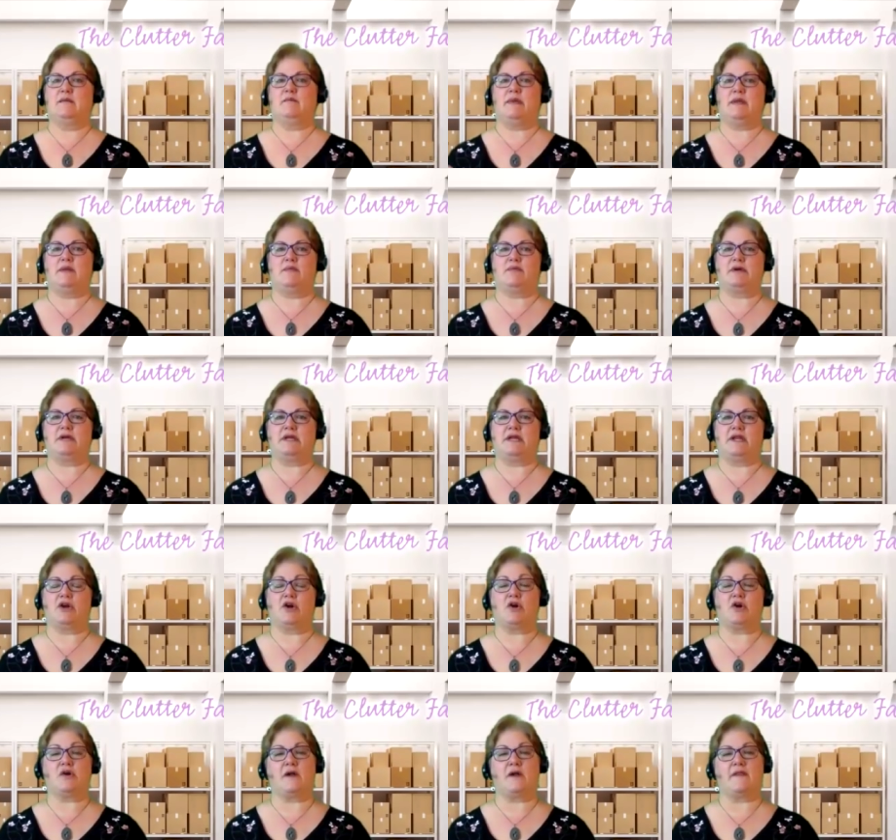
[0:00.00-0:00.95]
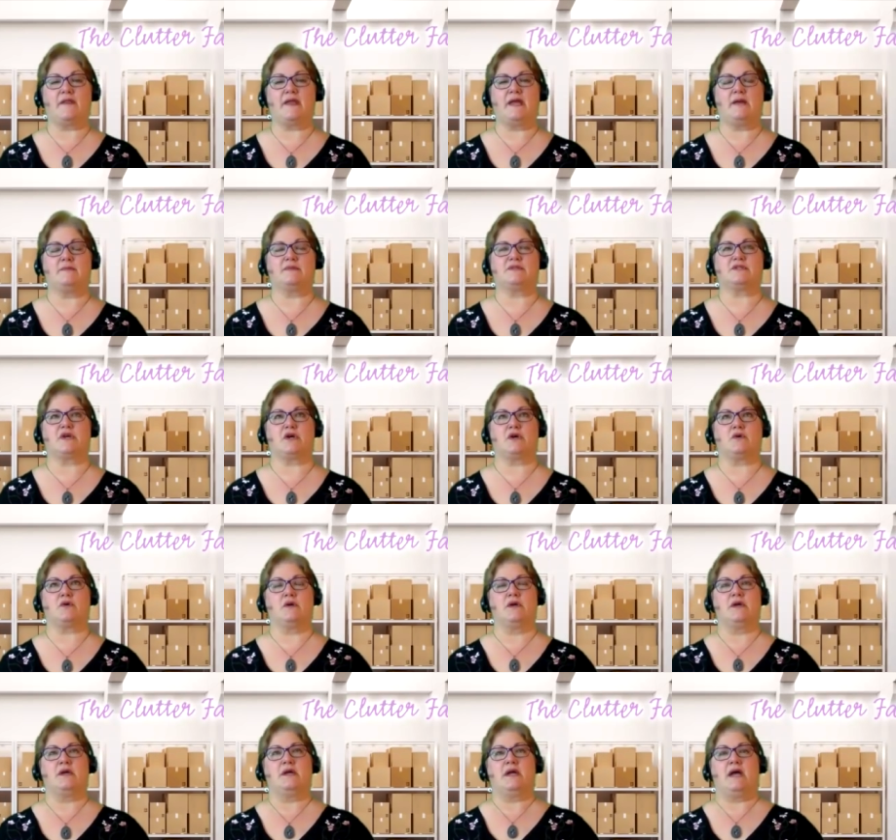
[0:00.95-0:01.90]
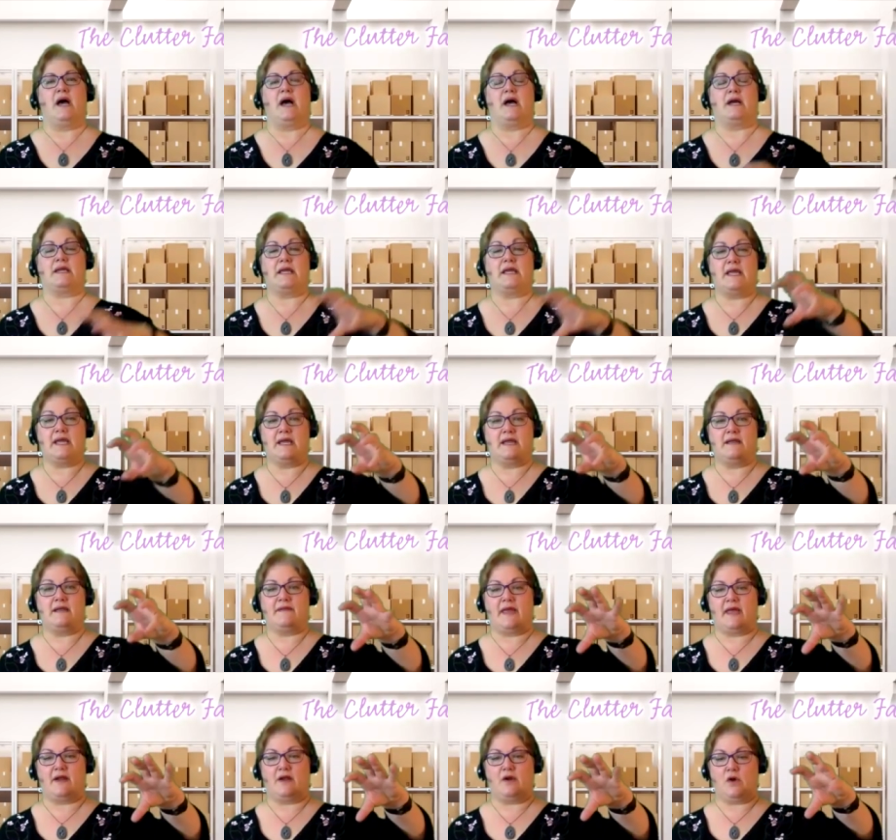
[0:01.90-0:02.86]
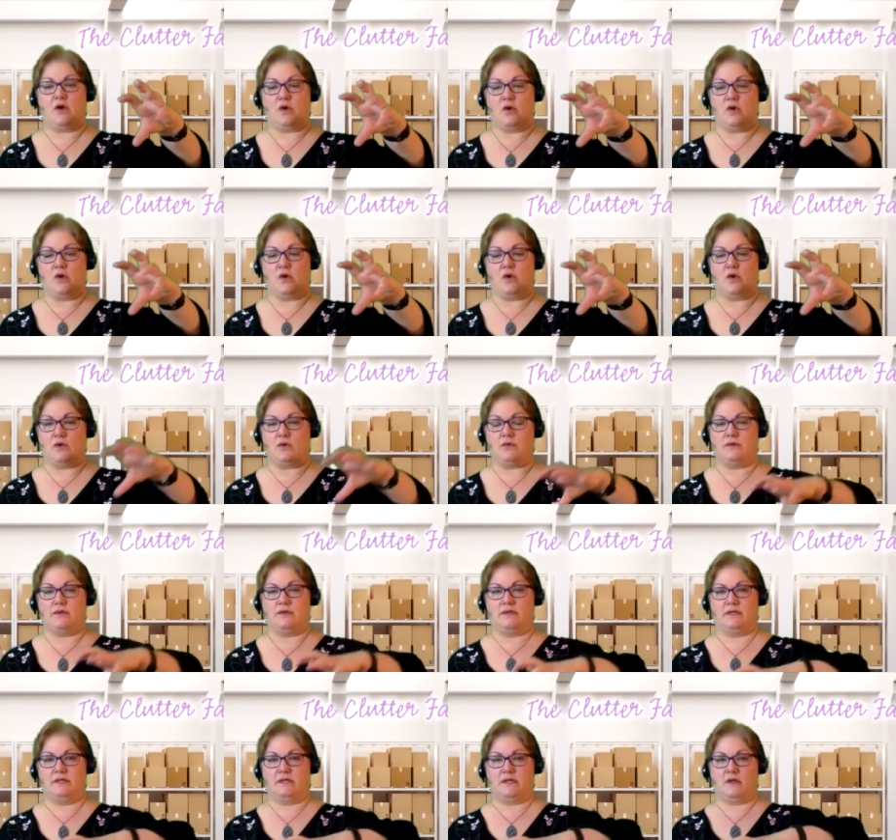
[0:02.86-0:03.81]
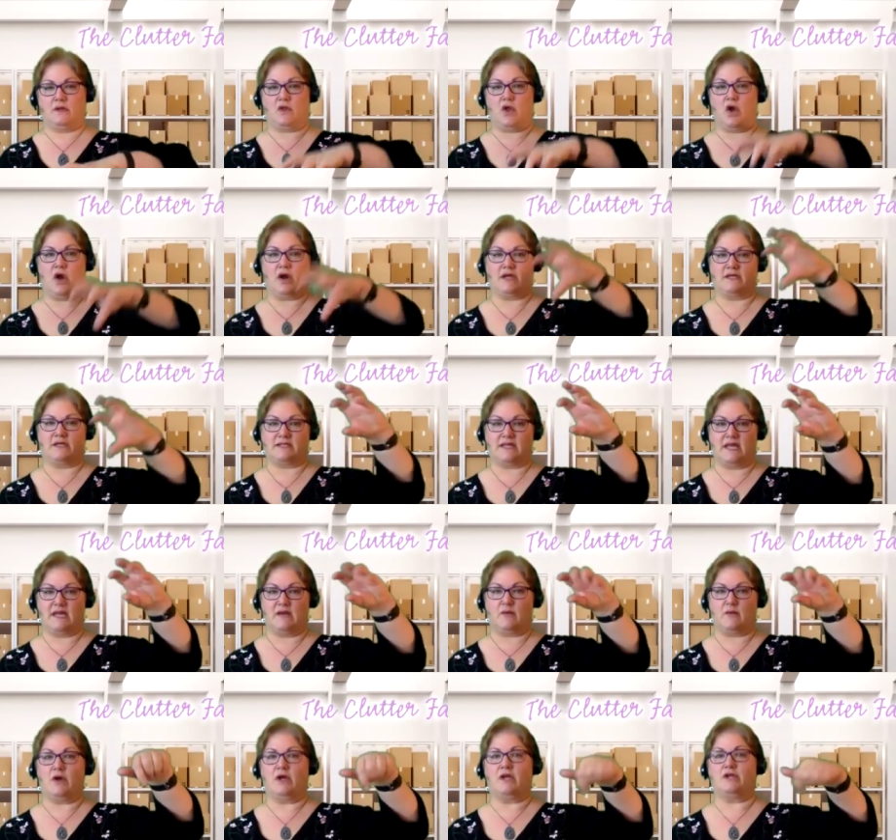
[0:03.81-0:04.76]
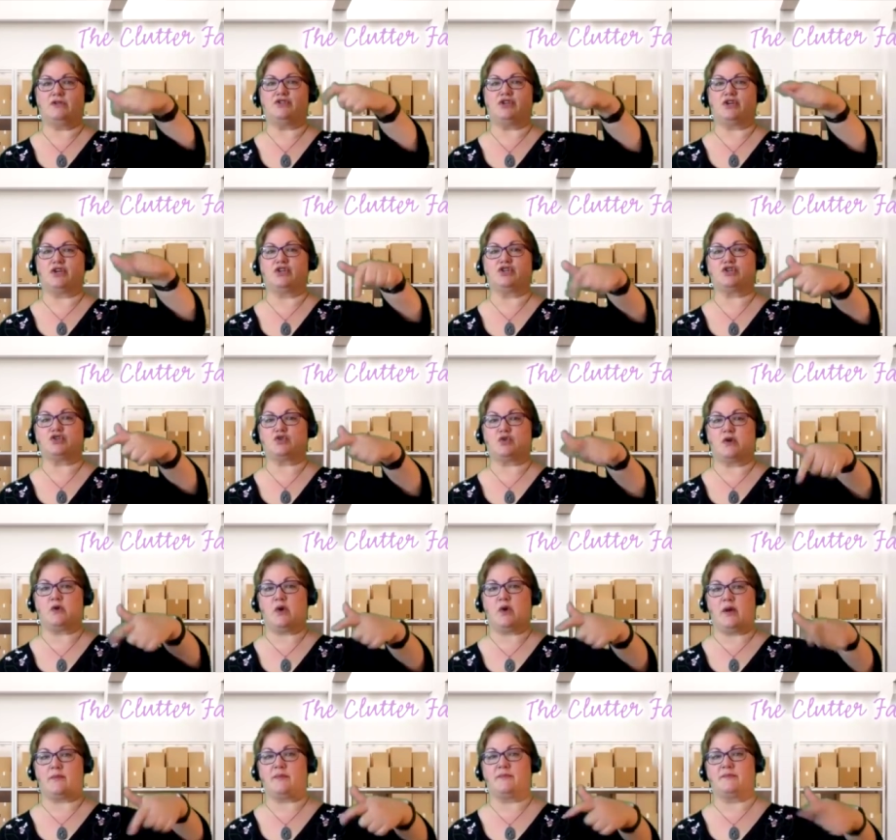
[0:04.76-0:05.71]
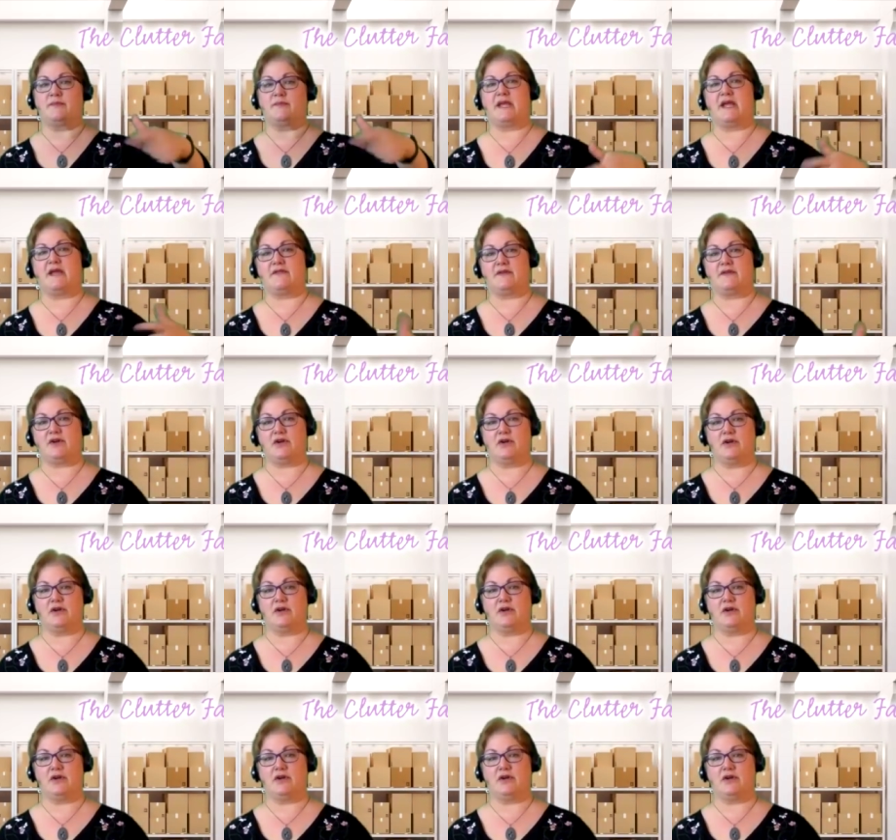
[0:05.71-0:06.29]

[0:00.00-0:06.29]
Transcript: People could get hurt on them. So again, that whole, you know, long and skinny ones, you can shrink wrap them together.